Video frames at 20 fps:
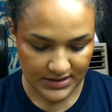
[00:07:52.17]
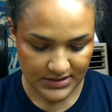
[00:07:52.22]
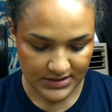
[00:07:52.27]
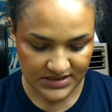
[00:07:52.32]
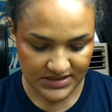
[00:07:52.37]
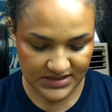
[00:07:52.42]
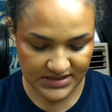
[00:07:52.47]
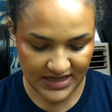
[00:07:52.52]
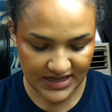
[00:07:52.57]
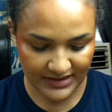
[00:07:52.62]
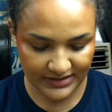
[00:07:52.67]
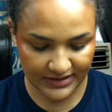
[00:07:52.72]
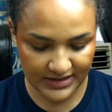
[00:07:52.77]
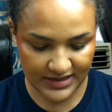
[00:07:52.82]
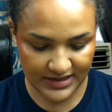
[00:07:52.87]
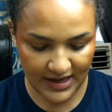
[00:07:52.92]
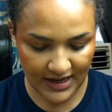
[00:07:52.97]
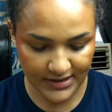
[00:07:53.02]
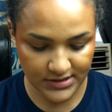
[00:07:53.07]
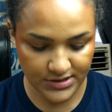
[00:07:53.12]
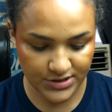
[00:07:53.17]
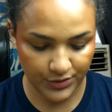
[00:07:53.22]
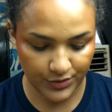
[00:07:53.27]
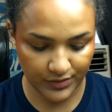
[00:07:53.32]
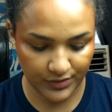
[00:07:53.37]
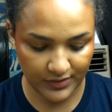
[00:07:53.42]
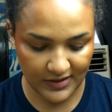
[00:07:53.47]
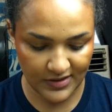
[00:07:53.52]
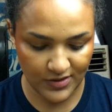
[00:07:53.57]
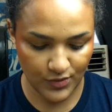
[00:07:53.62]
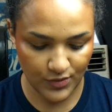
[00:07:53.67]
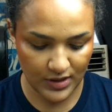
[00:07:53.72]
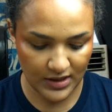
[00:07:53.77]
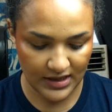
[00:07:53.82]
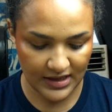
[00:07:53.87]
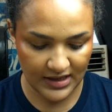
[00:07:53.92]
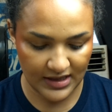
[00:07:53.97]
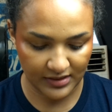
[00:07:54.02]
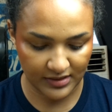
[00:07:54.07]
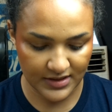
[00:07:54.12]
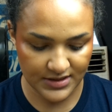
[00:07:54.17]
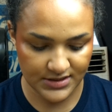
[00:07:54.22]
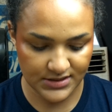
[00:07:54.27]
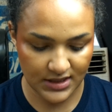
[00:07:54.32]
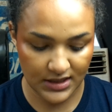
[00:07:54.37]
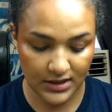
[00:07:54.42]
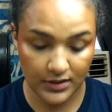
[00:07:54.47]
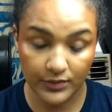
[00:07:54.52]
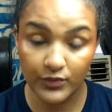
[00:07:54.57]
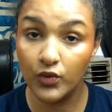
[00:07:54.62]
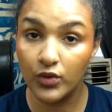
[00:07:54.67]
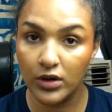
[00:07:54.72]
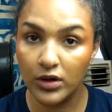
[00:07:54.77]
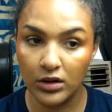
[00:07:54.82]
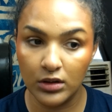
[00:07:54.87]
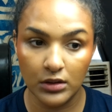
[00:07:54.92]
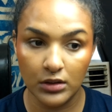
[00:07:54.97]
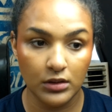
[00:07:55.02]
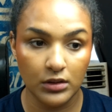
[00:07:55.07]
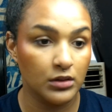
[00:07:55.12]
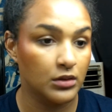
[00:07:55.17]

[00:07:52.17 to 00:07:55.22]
Sadly, I don't think you can get this anymore,